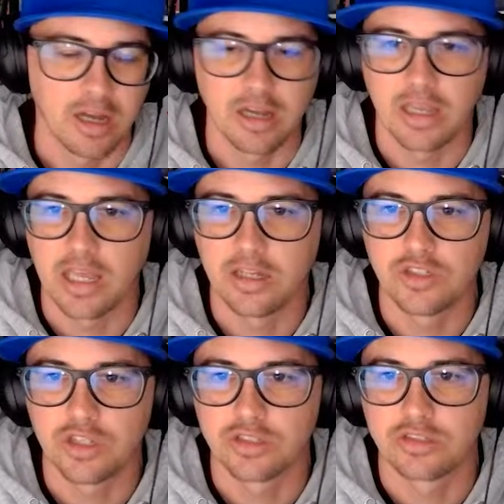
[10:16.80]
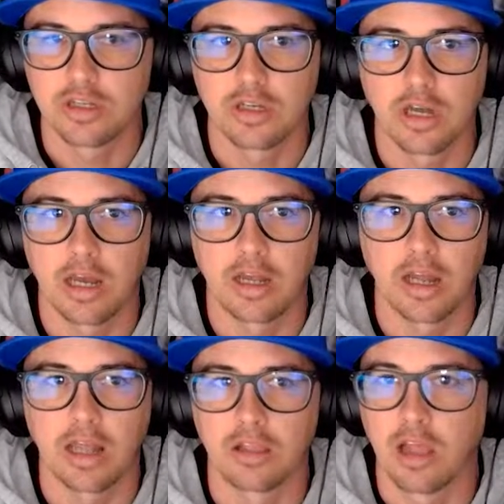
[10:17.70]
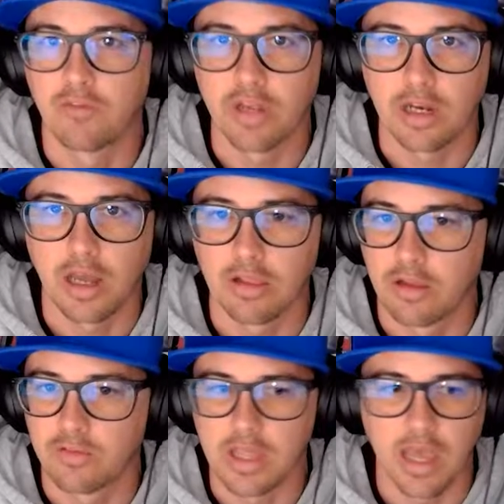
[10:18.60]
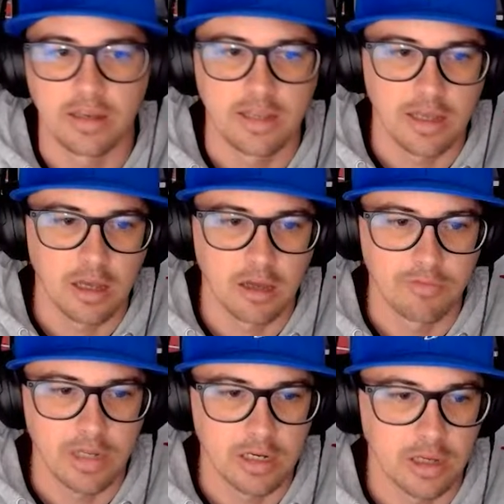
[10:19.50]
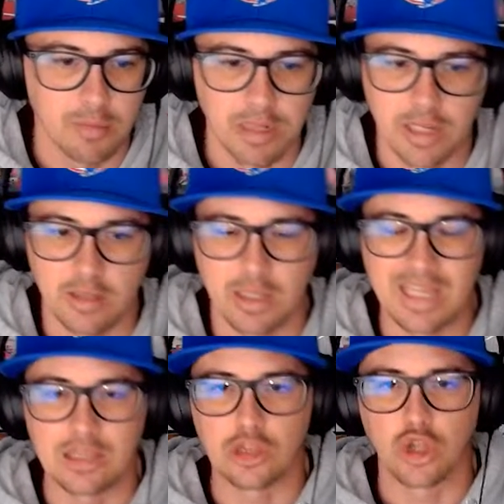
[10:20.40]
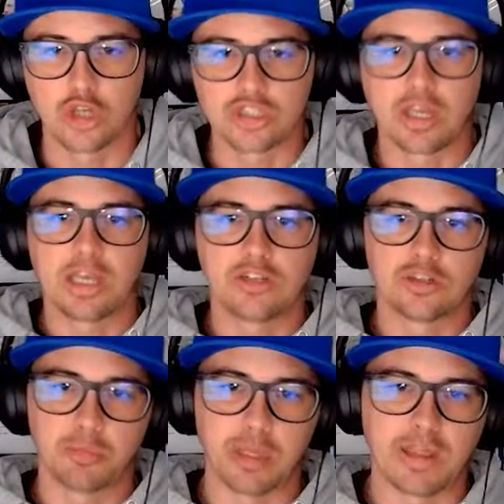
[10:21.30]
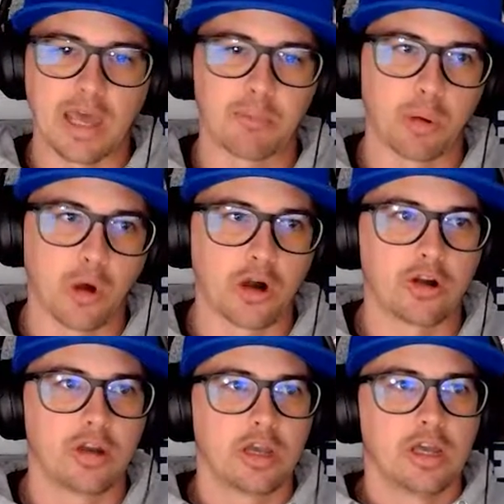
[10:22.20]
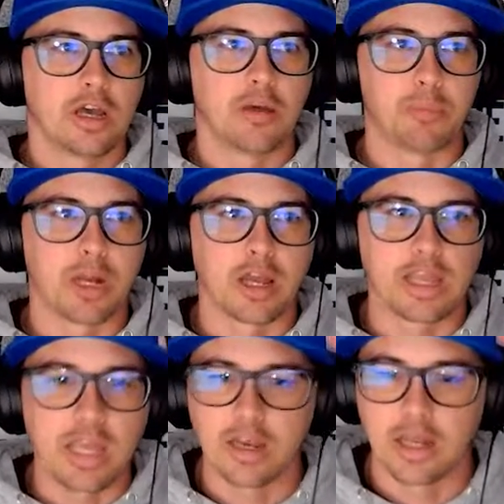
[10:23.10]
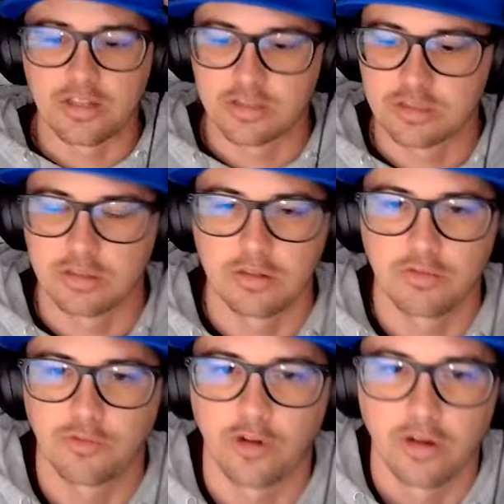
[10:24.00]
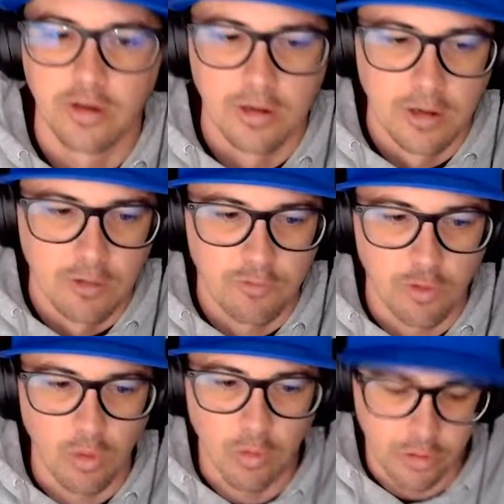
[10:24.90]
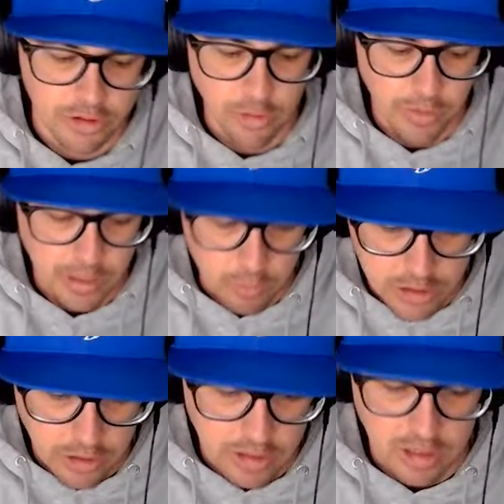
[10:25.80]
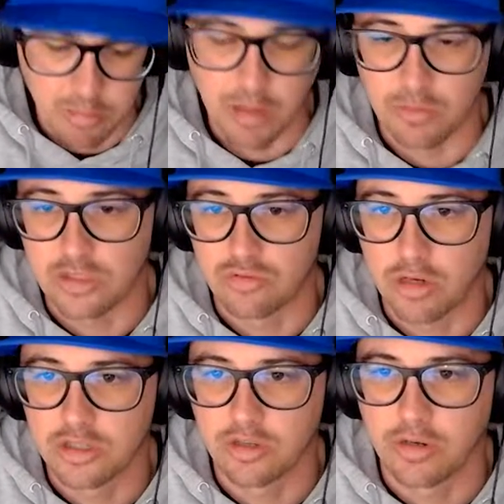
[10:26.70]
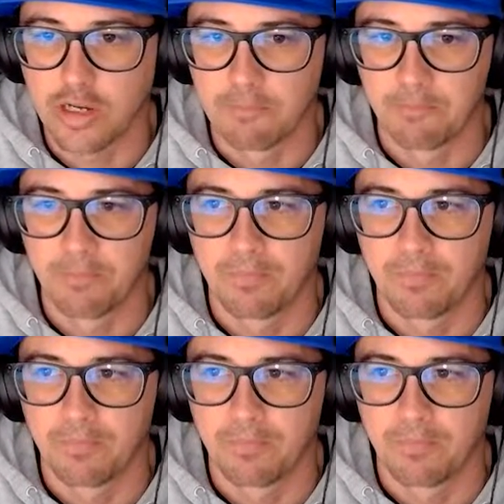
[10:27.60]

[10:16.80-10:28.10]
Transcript: again, just I love it. I love the idea of it. I mean, he looks like he should be that part. But again, I just for for what we're doing, and we're talking about restructuring,